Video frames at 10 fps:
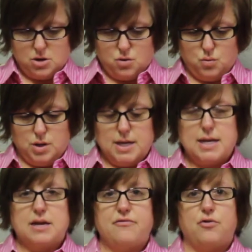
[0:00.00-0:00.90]
1
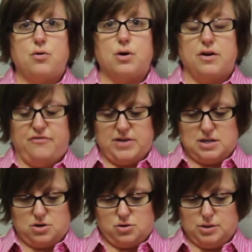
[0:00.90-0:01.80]
in 4
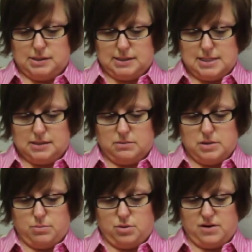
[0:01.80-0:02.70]
offenders is a
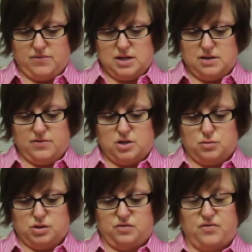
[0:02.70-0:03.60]
member of the
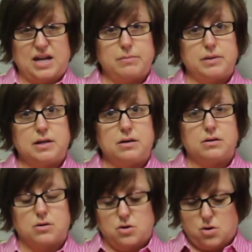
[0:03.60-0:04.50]
individual's family
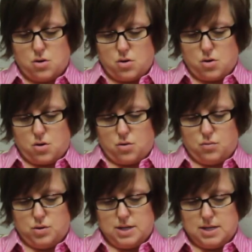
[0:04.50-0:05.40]
or
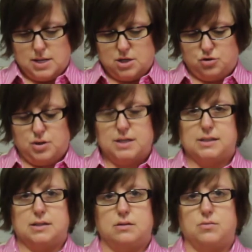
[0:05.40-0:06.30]
one
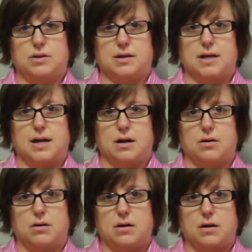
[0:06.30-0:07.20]
entrusted with the
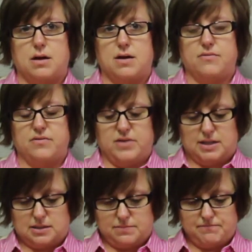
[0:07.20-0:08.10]
care of the
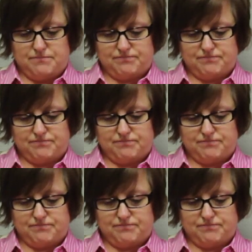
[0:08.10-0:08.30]
victim.